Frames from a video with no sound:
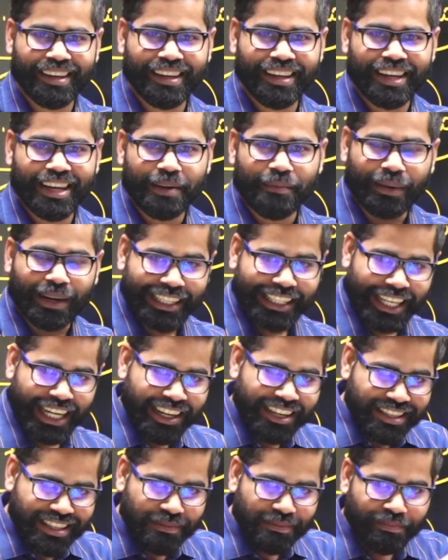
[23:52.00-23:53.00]
but there are
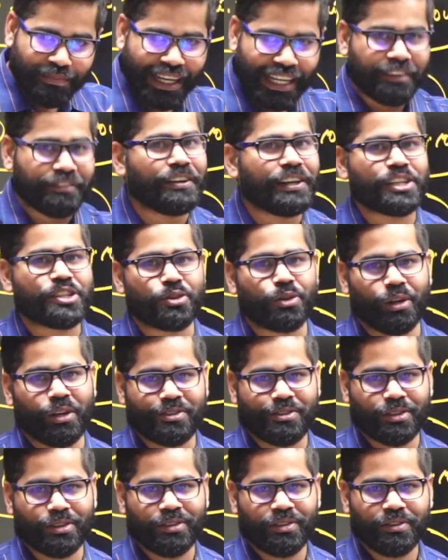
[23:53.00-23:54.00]
some benefits
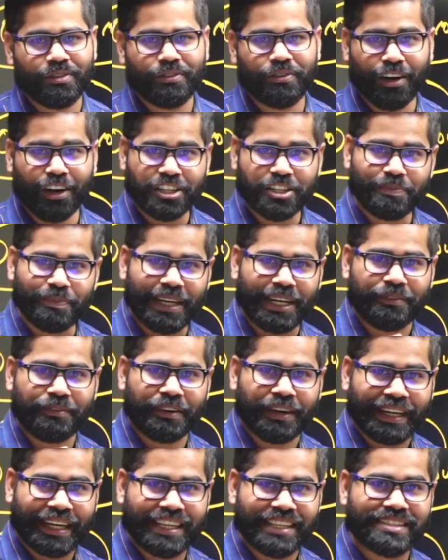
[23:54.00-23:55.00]
also. First
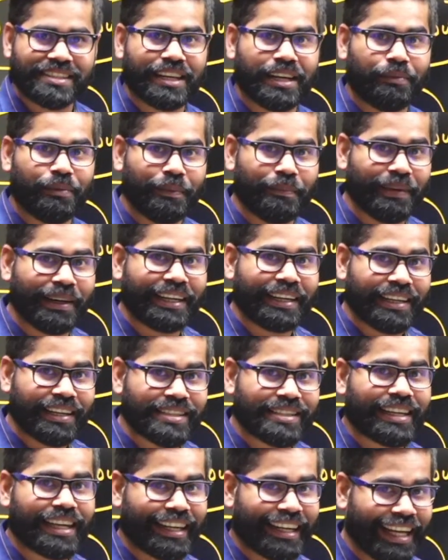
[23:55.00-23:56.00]
benefit is government is
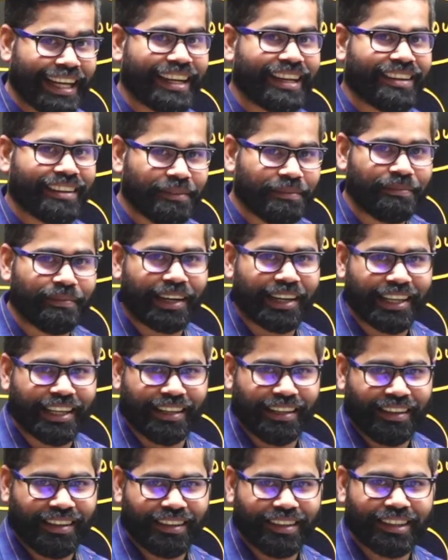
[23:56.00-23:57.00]
getting money,
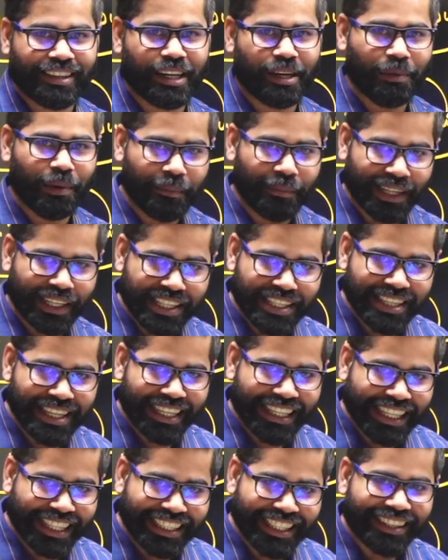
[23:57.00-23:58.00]
government is
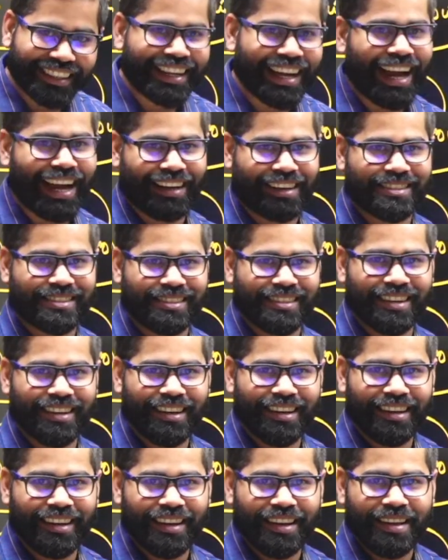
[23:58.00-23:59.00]
getting the tax.
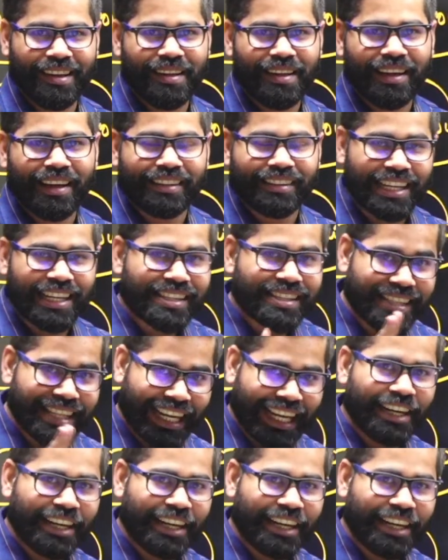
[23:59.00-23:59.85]
The second